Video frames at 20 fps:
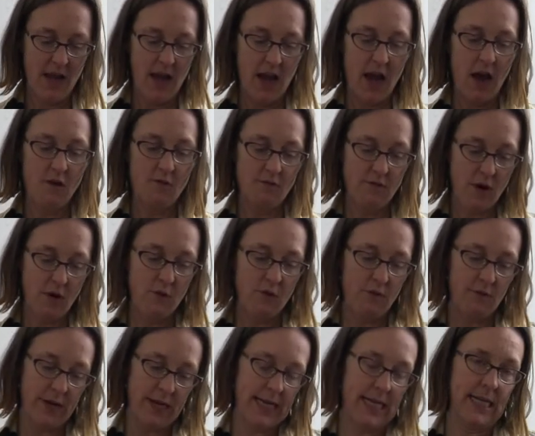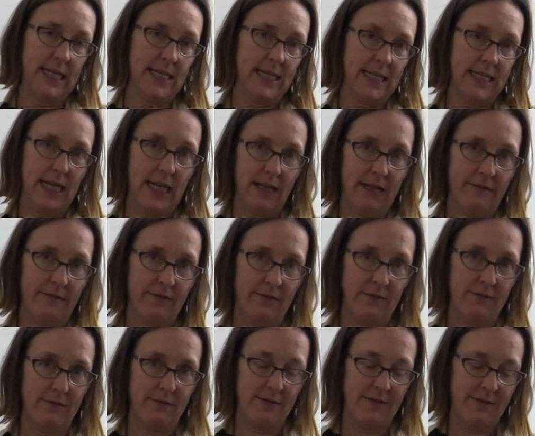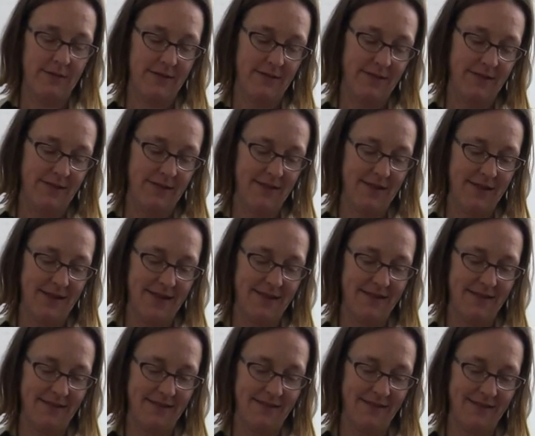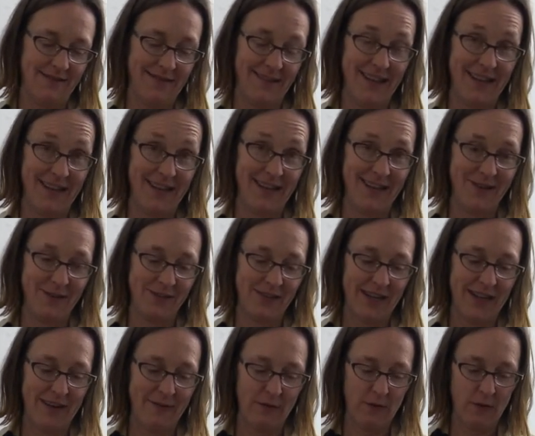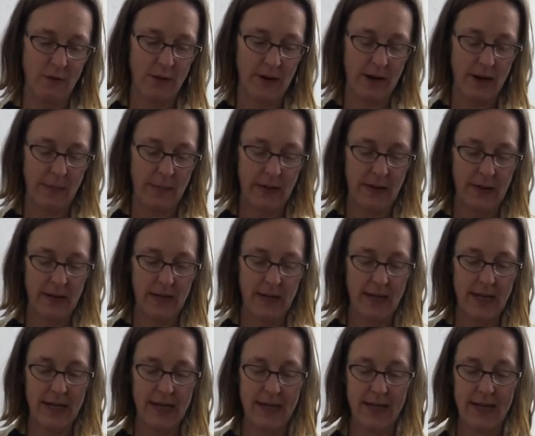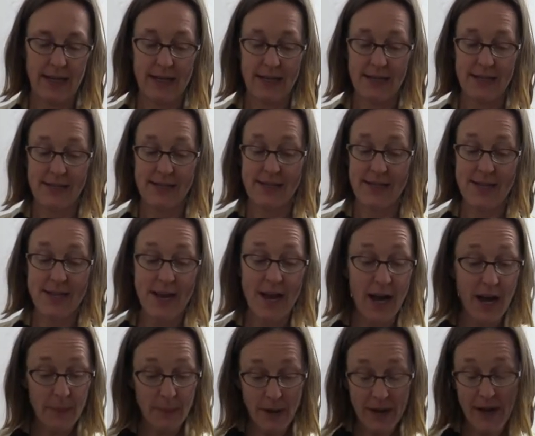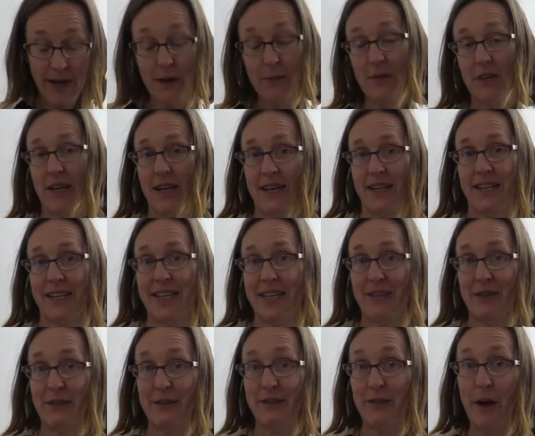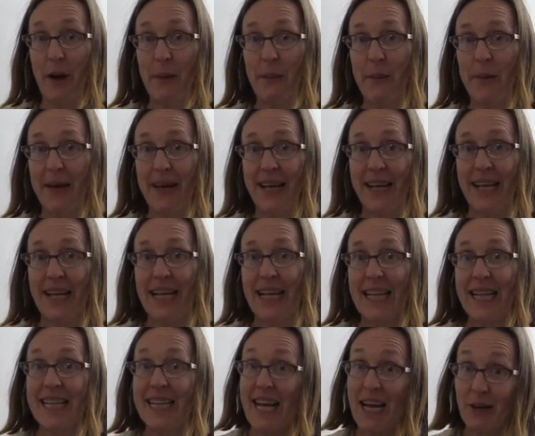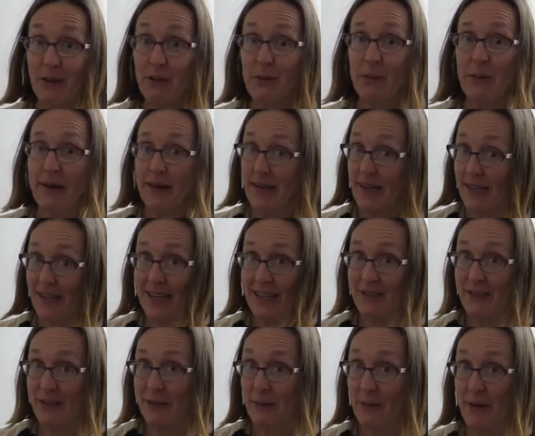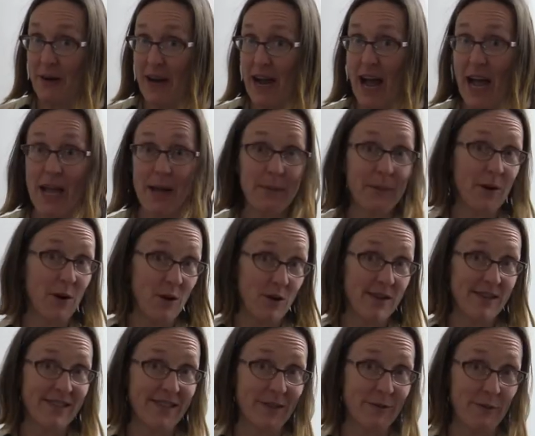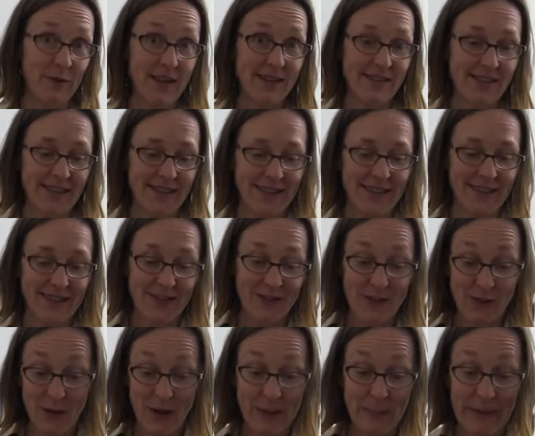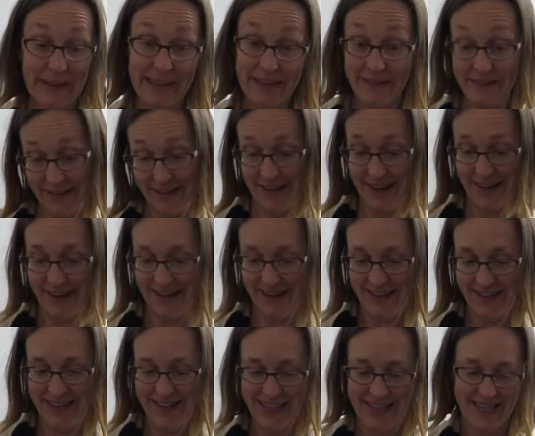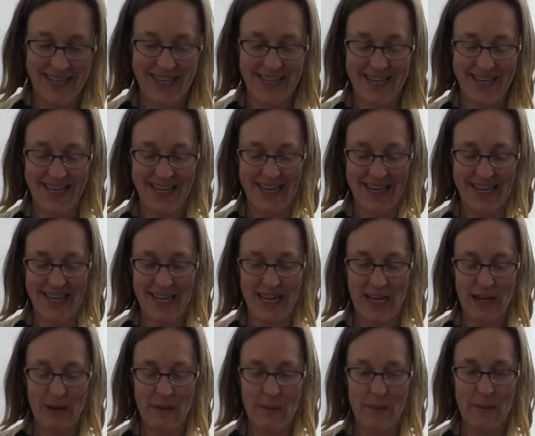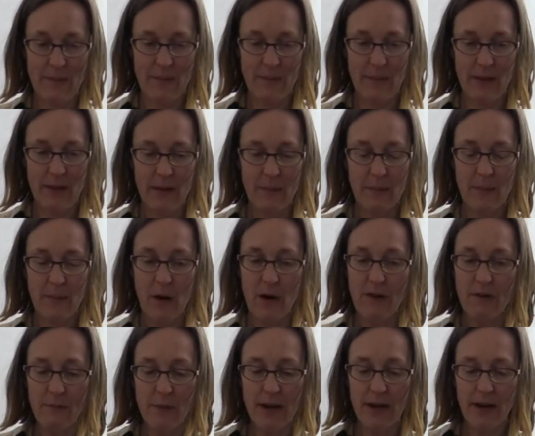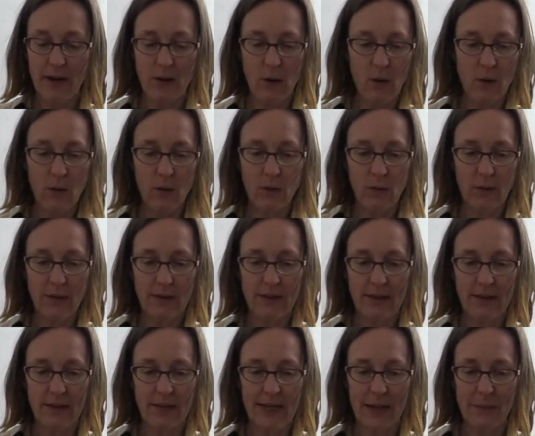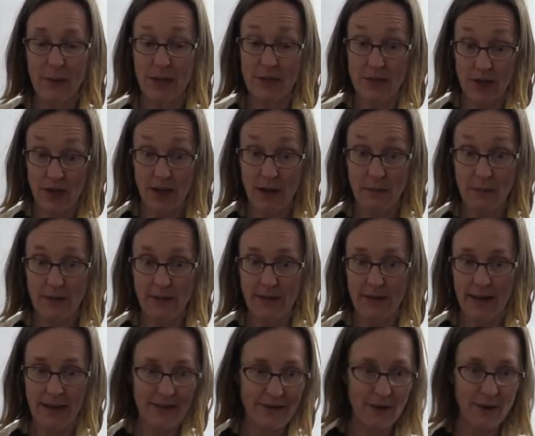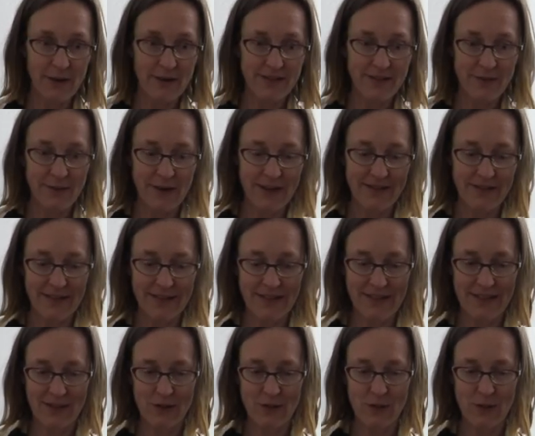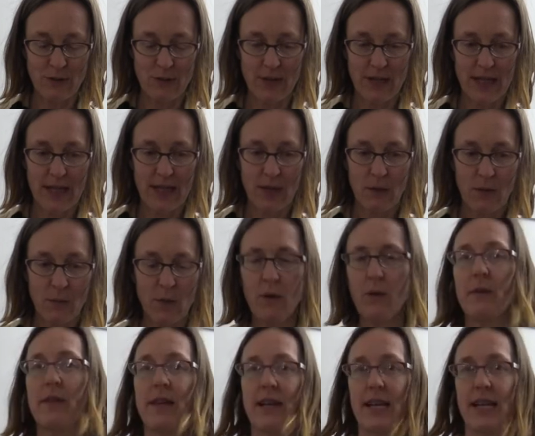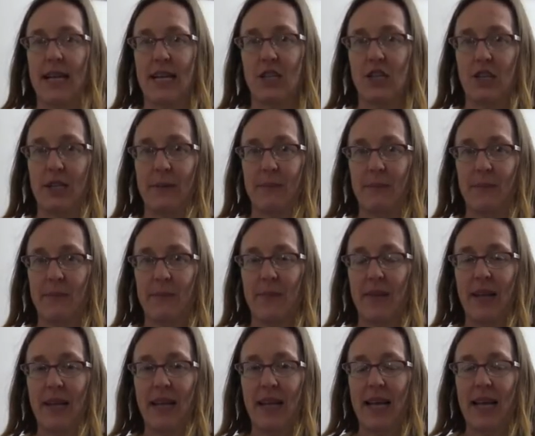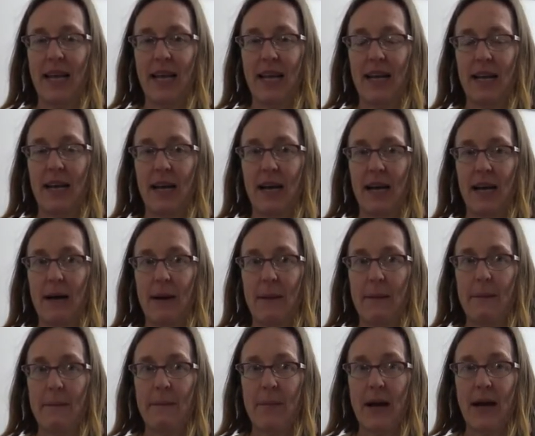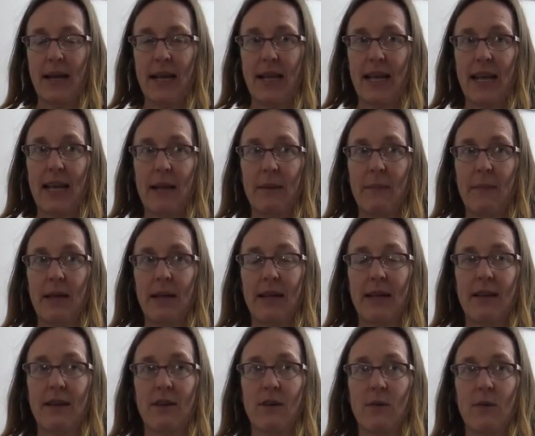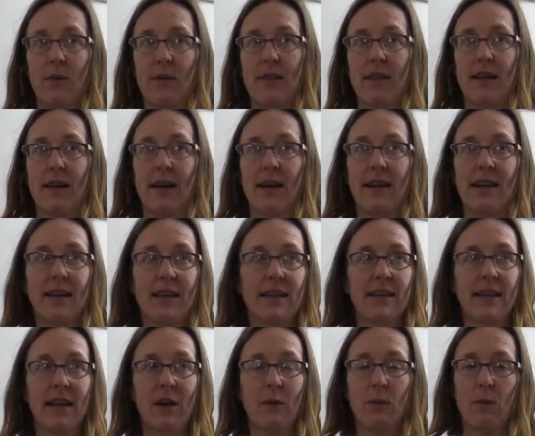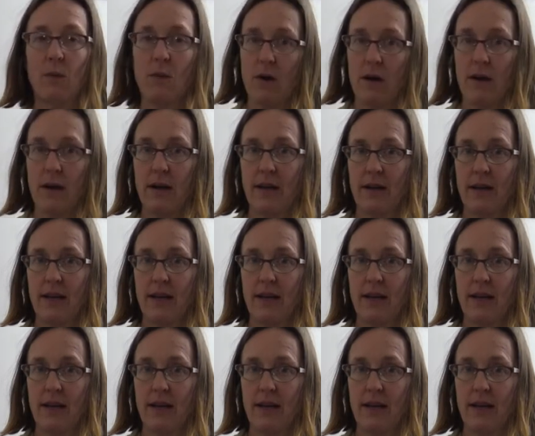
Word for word: a rotary telephone, uh, like I used to have growing up. It is not my object, it is from the Elsewhere collection where I am an artist in residence. So I'm living there, and um, part of my goal and my job as an artist in residence is to work with the collection. And um, I came here with the idea that I would walk